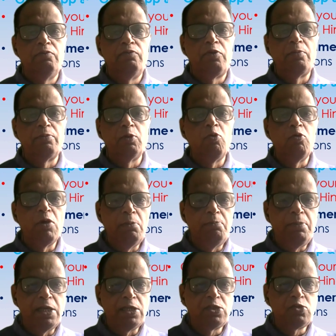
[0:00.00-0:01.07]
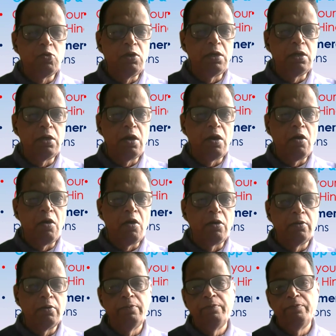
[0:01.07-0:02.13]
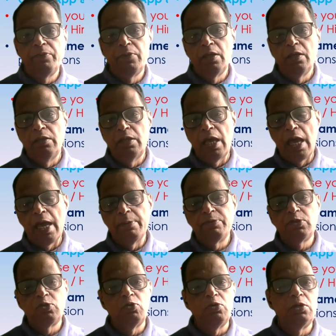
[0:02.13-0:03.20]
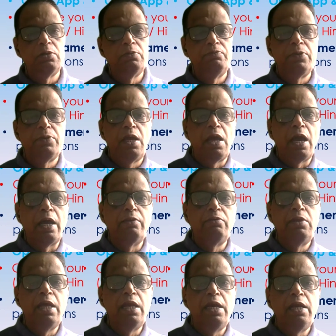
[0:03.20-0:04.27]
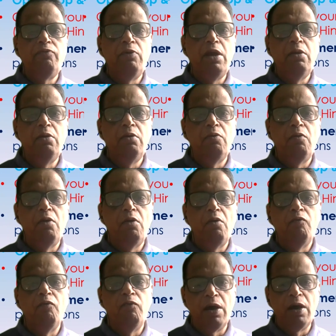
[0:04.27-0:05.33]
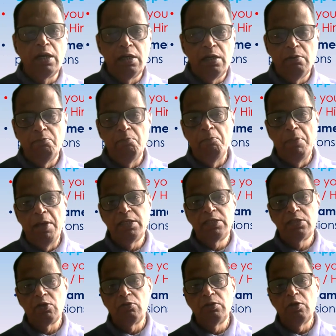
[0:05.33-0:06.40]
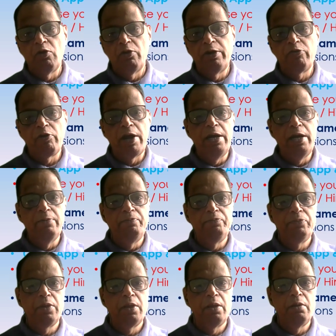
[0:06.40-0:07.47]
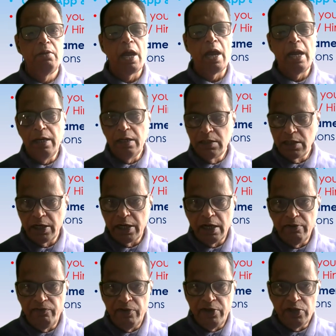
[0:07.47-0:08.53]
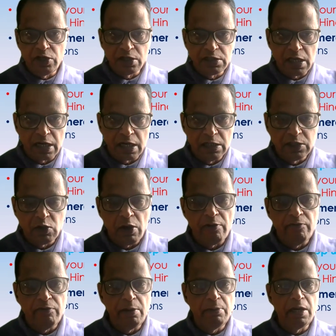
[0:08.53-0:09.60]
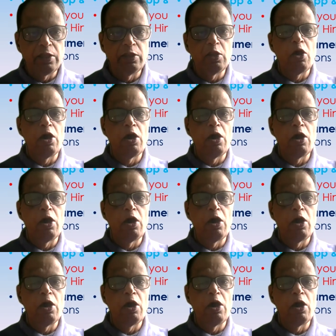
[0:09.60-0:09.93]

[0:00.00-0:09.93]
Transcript: from the Google Play Store or the App Store, and then it will work best on the Android, and certain features are also available on